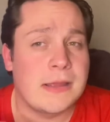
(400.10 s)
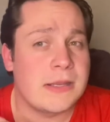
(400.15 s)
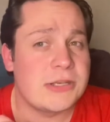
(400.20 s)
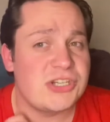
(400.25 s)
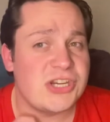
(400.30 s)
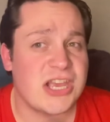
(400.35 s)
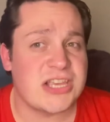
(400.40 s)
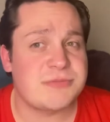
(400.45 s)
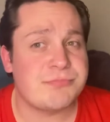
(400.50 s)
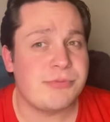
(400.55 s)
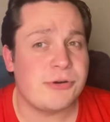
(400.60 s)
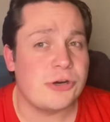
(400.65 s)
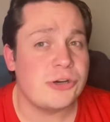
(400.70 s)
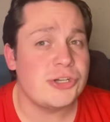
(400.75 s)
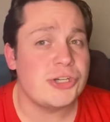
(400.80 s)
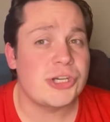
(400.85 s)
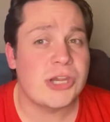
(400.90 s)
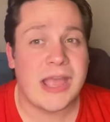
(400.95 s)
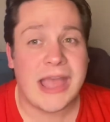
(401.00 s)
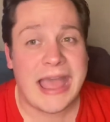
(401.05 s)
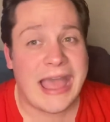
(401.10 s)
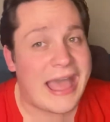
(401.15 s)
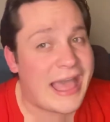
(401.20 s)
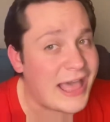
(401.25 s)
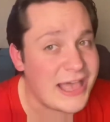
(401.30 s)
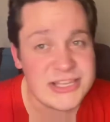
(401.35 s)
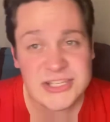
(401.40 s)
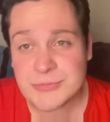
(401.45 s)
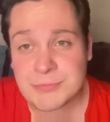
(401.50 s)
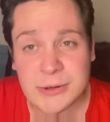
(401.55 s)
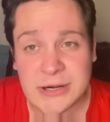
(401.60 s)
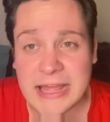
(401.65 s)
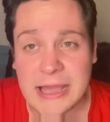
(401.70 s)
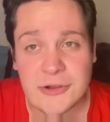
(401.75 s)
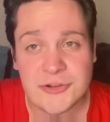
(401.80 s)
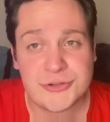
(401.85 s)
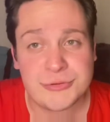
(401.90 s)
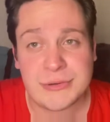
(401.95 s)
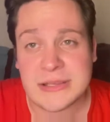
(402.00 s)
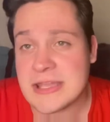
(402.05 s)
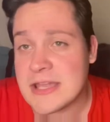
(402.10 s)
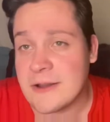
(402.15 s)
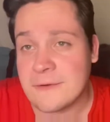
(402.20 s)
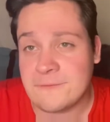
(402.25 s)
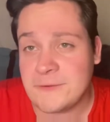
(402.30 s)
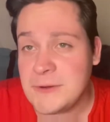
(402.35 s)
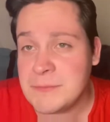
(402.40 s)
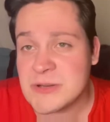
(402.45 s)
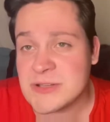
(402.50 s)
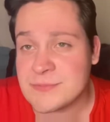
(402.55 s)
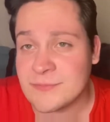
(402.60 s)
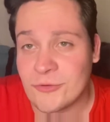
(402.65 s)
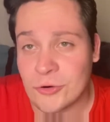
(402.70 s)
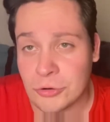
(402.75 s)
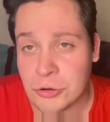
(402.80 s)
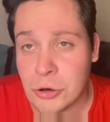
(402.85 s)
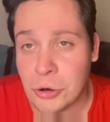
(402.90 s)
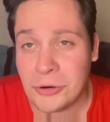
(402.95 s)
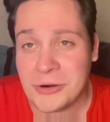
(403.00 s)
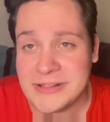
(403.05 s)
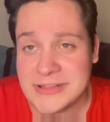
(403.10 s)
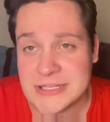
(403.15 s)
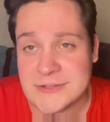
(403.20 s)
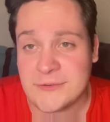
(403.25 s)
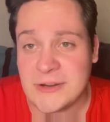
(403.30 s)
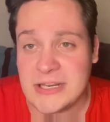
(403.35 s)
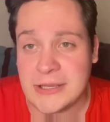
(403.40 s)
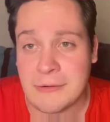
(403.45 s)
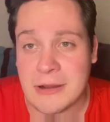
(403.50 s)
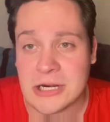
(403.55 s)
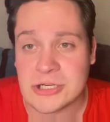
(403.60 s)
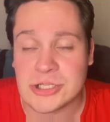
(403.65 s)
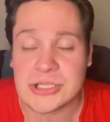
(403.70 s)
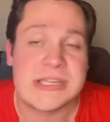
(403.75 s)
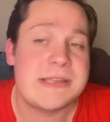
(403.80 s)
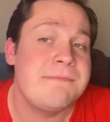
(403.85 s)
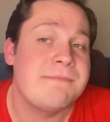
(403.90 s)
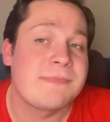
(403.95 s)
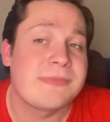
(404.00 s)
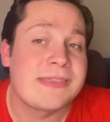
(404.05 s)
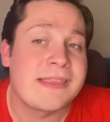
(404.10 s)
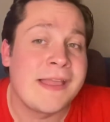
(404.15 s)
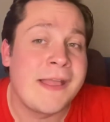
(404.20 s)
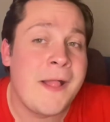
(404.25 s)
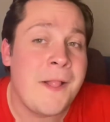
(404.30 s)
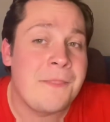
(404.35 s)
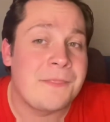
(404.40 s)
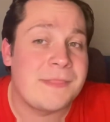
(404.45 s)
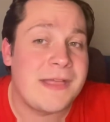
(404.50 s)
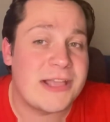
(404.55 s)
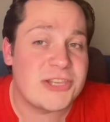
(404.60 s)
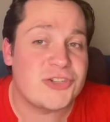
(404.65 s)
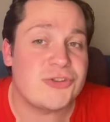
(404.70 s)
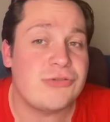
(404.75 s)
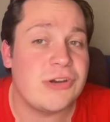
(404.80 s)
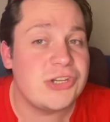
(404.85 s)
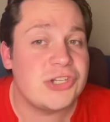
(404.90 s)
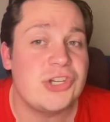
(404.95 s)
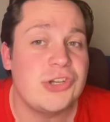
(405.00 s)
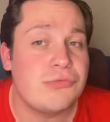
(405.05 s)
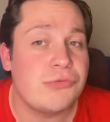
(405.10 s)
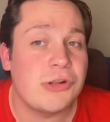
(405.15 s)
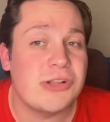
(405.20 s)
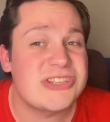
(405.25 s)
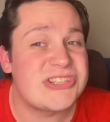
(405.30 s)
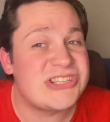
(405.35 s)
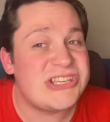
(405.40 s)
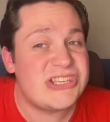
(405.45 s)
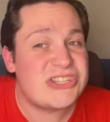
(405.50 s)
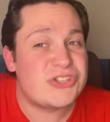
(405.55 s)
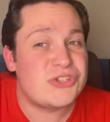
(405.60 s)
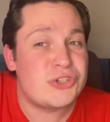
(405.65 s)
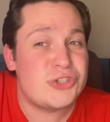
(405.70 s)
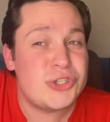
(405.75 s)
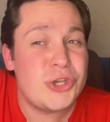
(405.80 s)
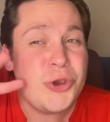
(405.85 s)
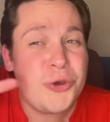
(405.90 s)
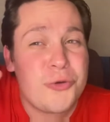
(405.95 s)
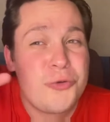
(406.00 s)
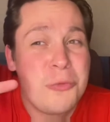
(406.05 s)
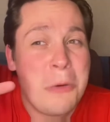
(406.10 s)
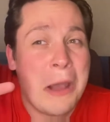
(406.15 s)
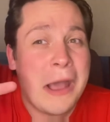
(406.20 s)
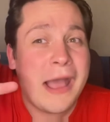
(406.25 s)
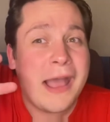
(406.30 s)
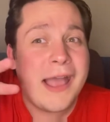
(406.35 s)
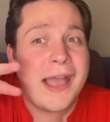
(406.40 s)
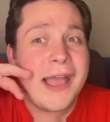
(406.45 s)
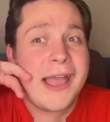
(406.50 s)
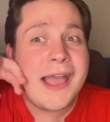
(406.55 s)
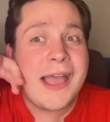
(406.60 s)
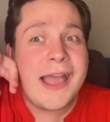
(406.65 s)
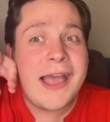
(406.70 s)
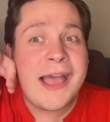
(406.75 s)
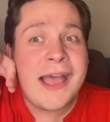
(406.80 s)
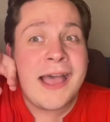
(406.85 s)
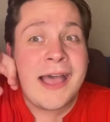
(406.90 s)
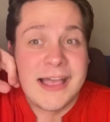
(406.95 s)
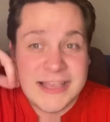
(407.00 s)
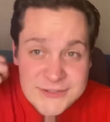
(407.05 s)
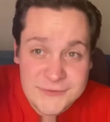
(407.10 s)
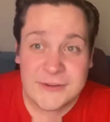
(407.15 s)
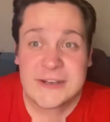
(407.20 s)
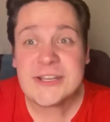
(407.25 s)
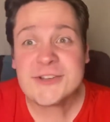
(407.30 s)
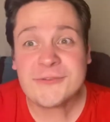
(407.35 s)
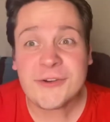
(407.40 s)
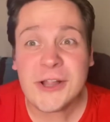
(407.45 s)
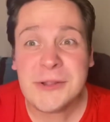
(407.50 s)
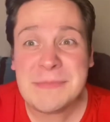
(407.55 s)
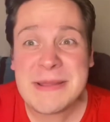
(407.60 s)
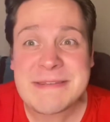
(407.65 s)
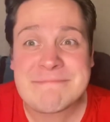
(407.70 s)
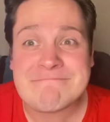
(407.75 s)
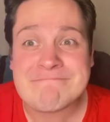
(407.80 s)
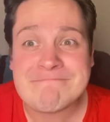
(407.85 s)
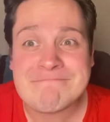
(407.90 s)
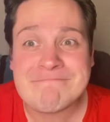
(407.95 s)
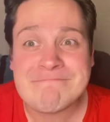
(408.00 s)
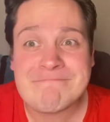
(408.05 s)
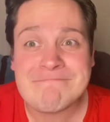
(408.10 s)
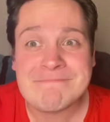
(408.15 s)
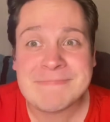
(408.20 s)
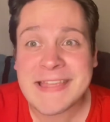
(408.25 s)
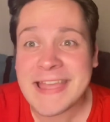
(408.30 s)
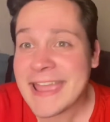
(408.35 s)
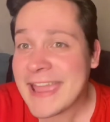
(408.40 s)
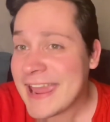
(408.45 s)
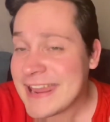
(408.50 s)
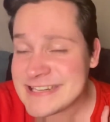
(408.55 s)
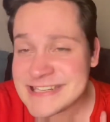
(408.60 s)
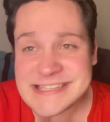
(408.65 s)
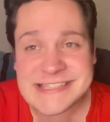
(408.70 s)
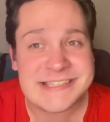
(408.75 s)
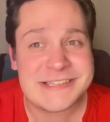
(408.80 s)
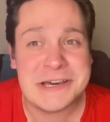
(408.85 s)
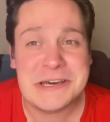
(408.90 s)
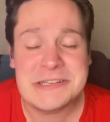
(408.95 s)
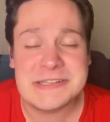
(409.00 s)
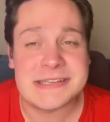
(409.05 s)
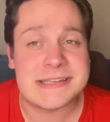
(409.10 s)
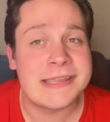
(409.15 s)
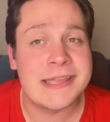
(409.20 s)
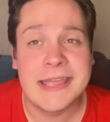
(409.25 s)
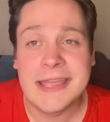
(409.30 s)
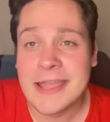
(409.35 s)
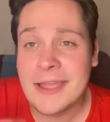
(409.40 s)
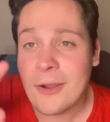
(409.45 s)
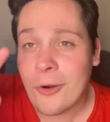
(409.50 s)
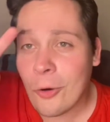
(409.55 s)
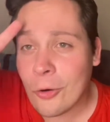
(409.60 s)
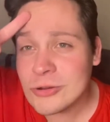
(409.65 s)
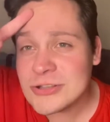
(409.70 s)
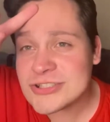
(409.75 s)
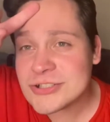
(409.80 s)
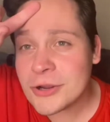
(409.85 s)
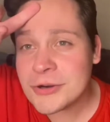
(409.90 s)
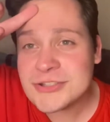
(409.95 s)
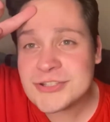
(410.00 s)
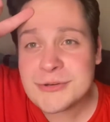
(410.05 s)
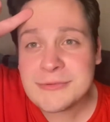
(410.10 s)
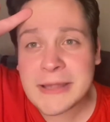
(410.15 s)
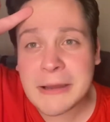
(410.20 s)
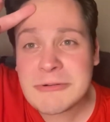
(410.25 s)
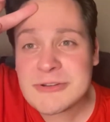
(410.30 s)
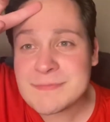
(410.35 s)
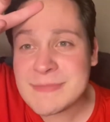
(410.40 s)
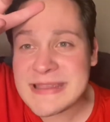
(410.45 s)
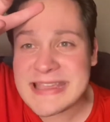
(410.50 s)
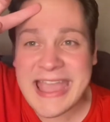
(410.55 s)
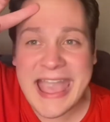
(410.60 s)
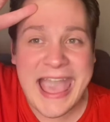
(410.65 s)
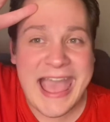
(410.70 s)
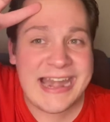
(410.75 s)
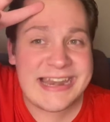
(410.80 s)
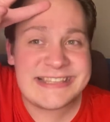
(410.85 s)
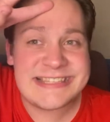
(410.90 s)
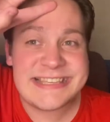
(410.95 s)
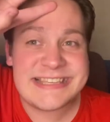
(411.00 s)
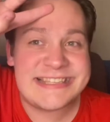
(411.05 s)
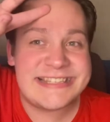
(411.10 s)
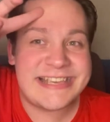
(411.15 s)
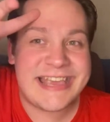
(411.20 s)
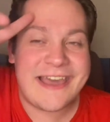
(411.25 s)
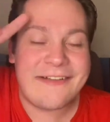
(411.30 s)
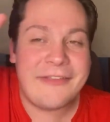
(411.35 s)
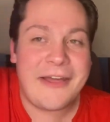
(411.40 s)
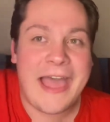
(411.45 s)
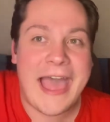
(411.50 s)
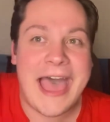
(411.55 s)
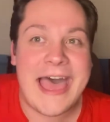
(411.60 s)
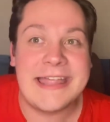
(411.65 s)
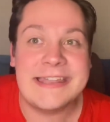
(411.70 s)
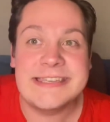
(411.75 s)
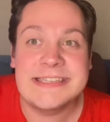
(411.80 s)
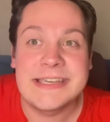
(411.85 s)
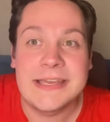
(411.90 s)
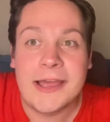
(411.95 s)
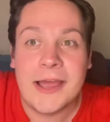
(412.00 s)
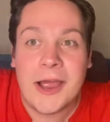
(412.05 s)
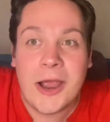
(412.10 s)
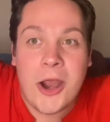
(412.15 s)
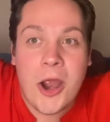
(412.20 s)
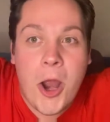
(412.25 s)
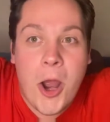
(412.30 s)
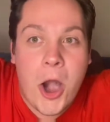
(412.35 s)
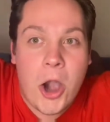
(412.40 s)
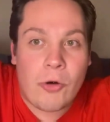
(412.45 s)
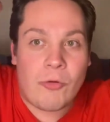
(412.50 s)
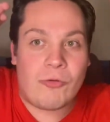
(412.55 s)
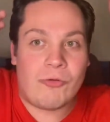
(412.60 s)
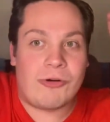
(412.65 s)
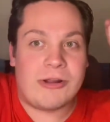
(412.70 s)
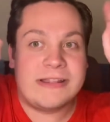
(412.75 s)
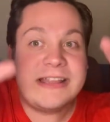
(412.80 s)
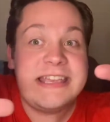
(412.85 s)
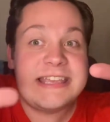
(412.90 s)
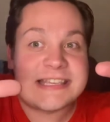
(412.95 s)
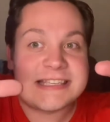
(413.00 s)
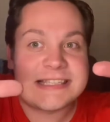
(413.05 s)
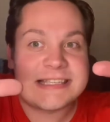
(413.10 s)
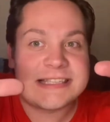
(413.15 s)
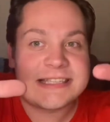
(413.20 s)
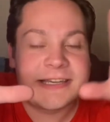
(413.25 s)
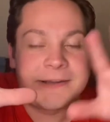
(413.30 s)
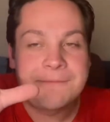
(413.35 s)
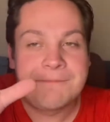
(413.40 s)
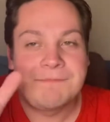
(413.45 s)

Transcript: Jess Bush, has put out a tweet a few minutes before recording this video, actually, that Strange New World Season 2 has finished filming. It is done. All it's got to do now is be edited together and released.